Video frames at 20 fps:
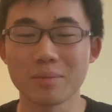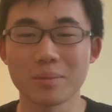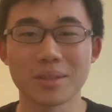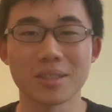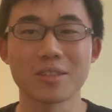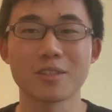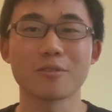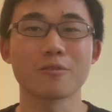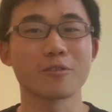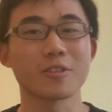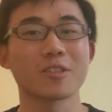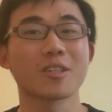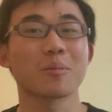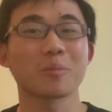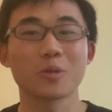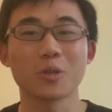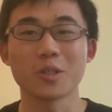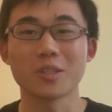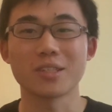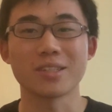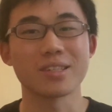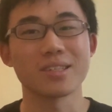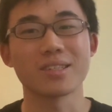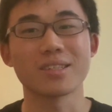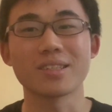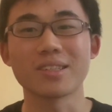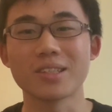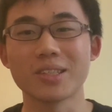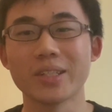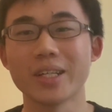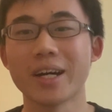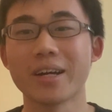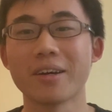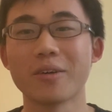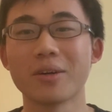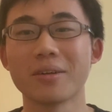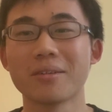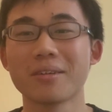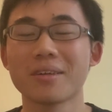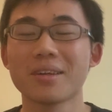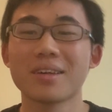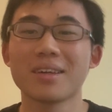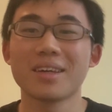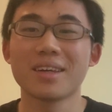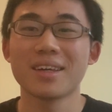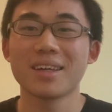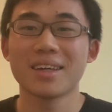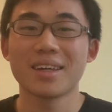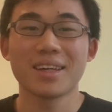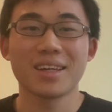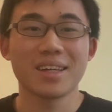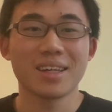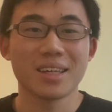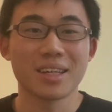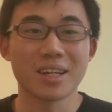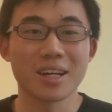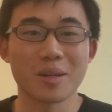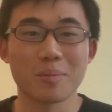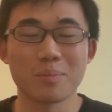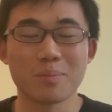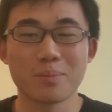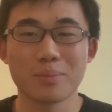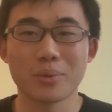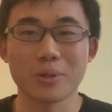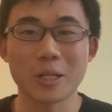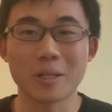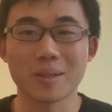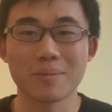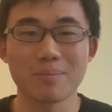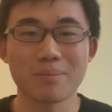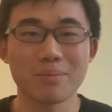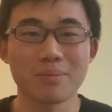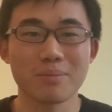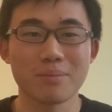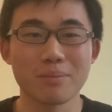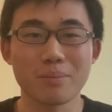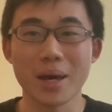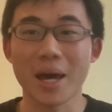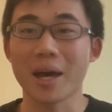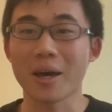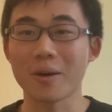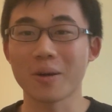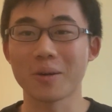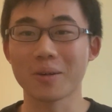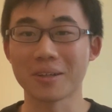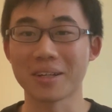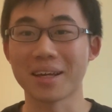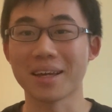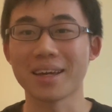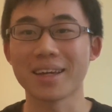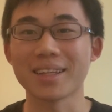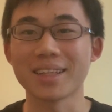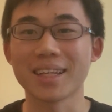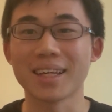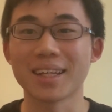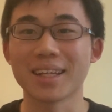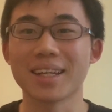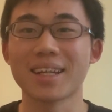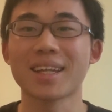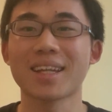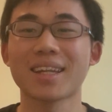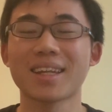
Because for some courses, you gotta you gotta put a bet on it, and then